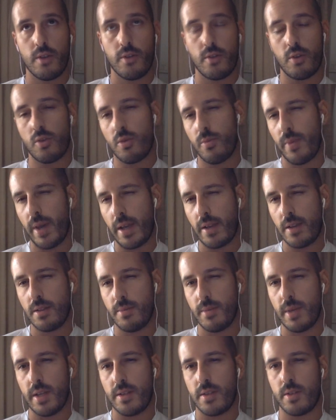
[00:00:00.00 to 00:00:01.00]
So to
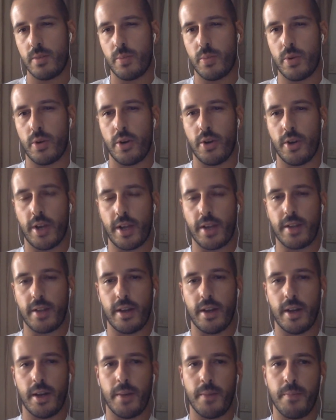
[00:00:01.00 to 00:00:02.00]
maximize the product,
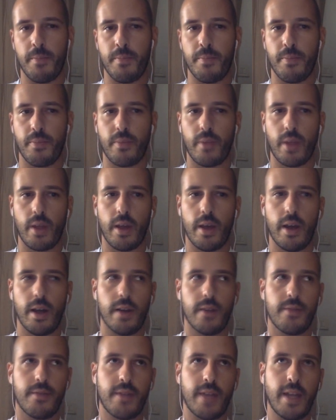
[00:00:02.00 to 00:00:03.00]

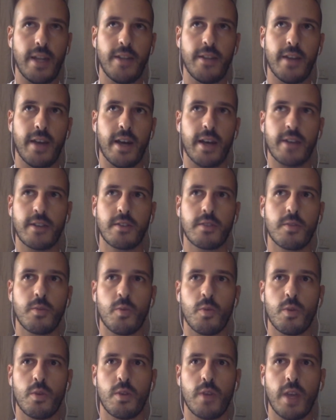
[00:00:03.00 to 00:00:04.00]
daily tasks
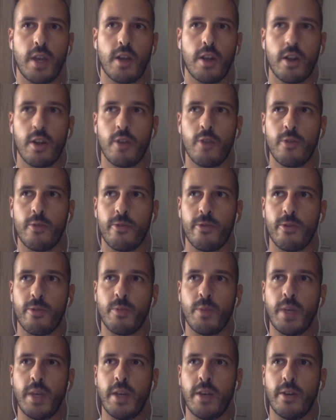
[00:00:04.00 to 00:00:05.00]
would include for
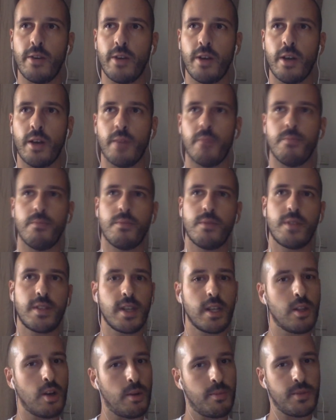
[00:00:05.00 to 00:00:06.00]
me
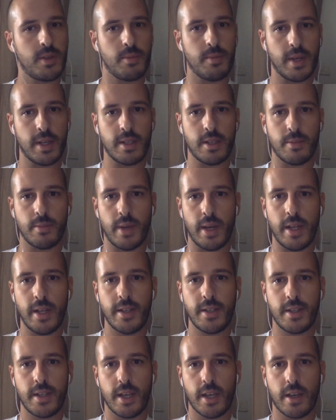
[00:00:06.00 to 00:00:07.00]
still optimizing my
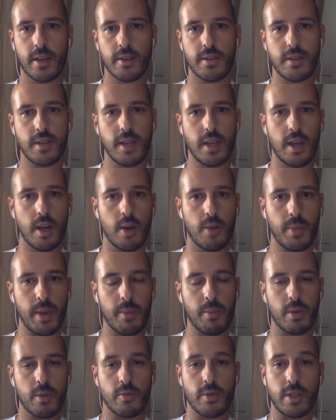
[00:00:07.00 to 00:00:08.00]
listing, see how
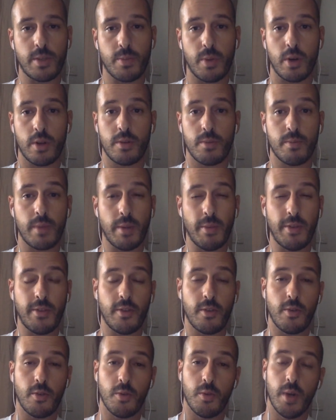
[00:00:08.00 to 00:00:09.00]
people respond maybe
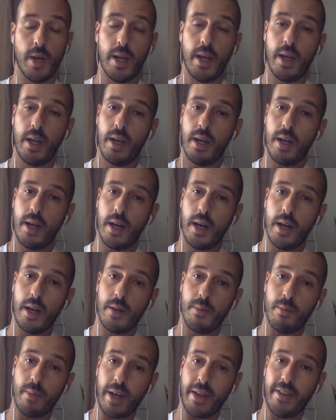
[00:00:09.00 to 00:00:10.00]
to
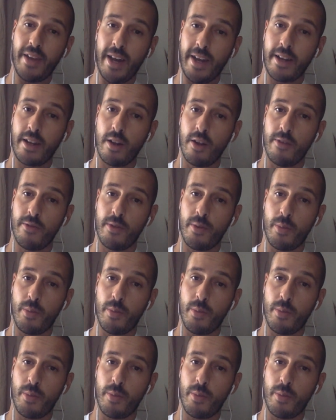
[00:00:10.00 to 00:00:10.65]
my title of the